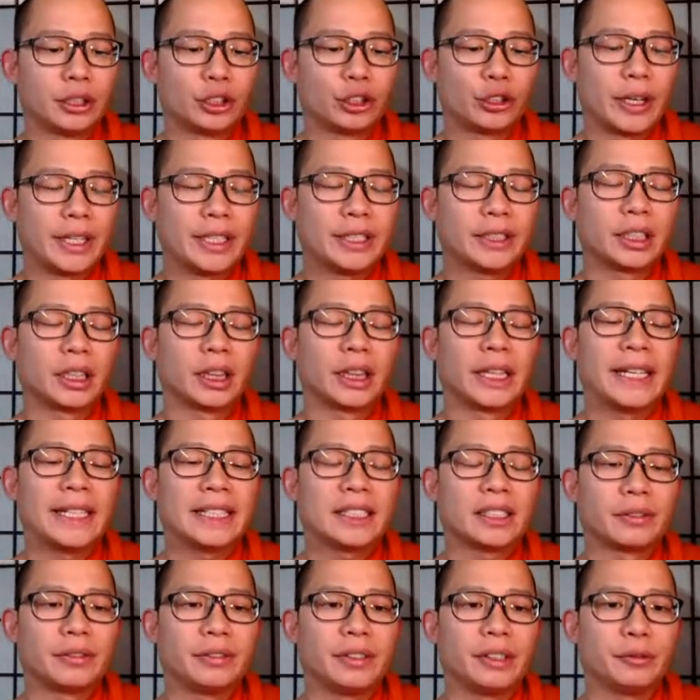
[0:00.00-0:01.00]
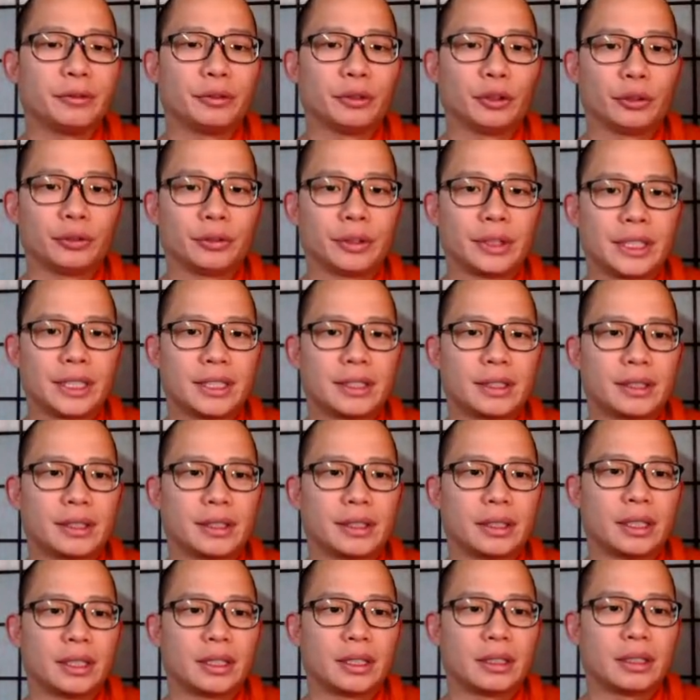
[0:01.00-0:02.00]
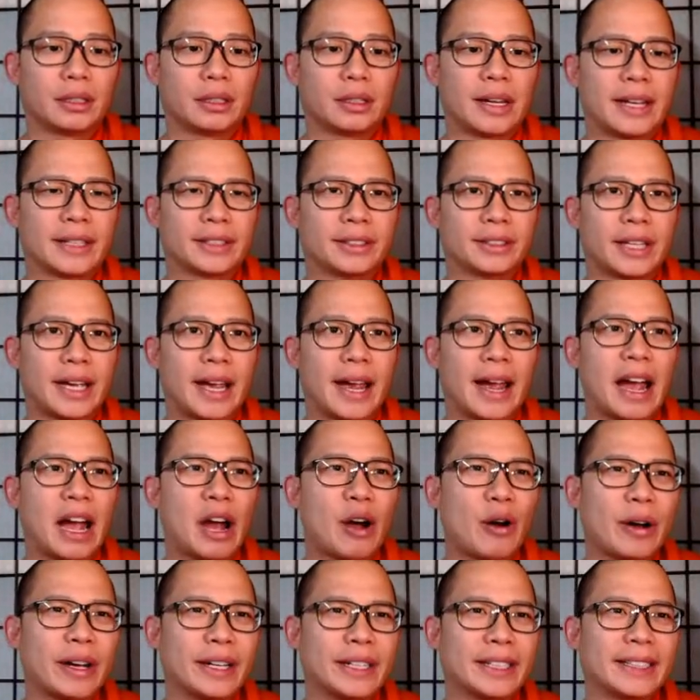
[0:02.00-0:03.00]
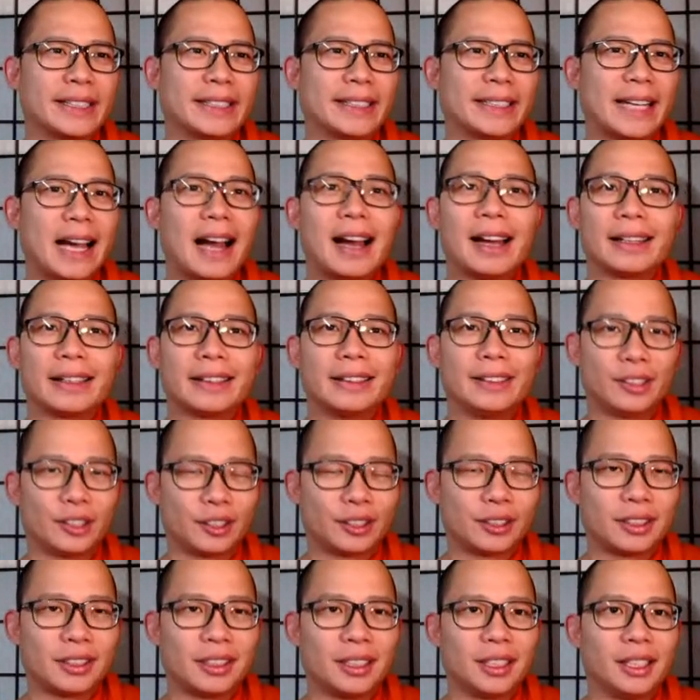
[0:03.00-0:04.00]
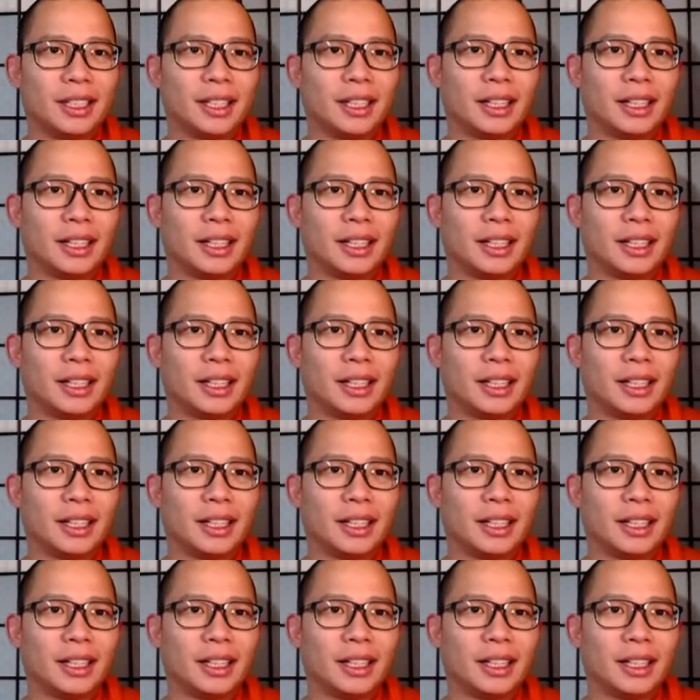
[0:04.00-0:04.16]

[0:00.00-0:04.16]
trace the links of influence as to how I got here.